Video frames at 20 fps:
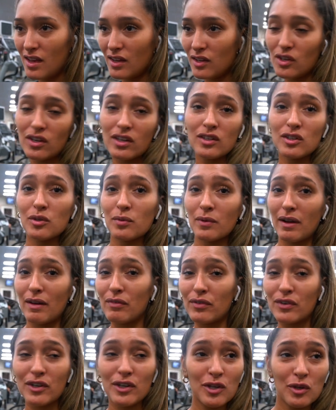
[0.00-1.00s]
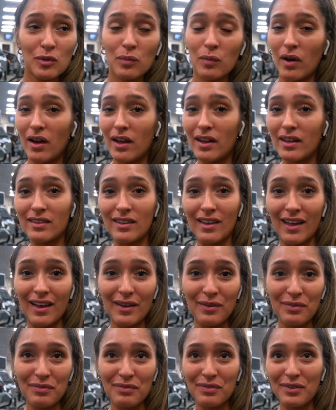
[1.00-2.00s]
You can do whatever you want in
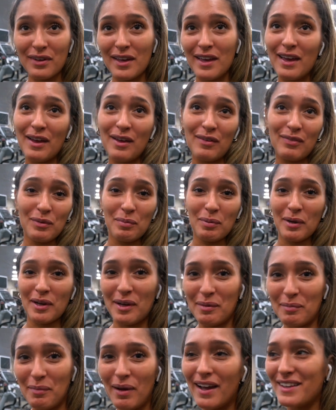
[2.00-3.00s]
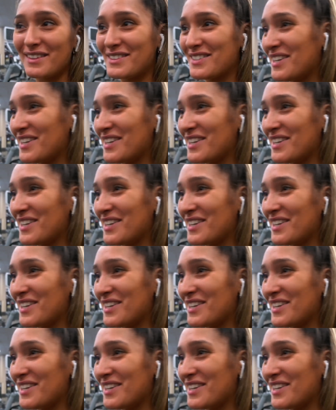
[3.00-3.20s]
life if you put your mind